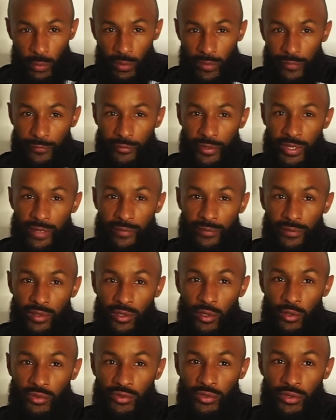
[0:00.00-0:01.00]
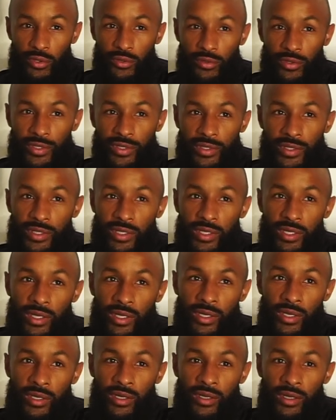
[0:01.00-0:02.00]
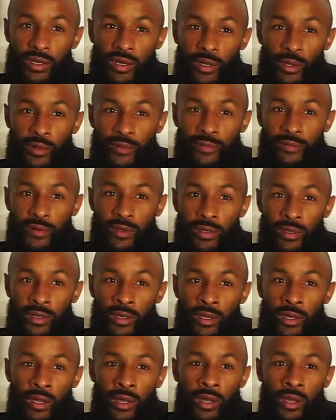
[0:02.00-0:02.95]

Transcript: with 3 different goal scorers over